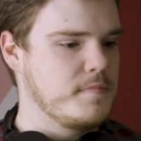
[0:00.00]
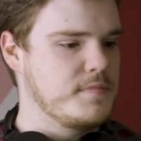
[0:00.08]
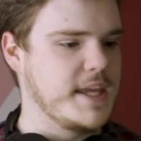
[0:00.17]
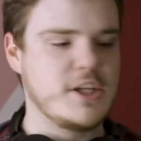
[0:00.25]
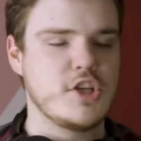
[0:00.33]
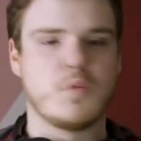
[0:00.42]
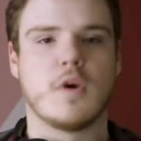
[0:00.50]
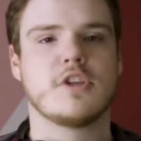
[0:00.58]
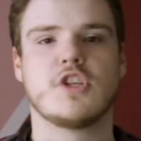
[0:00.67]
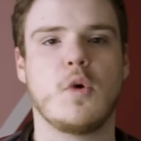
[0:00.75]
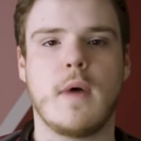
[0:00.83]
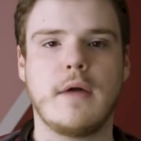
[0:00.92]
they just work
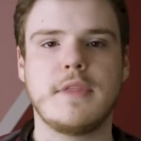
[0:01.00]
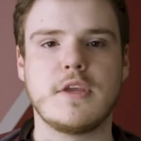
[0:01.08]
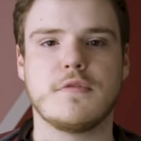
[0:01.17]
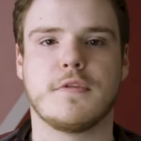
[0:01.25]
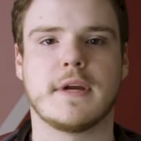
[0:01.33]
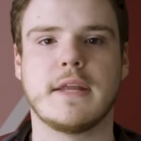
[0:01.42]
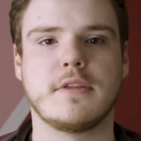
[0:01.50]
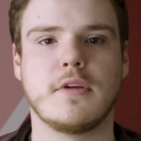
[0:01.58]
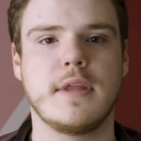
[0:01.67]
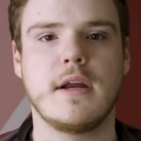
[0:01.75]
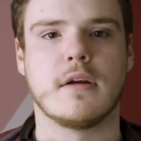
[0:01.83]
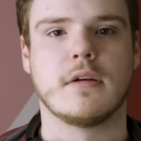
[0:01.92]
so well that you forget they're
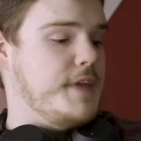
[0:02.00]
there.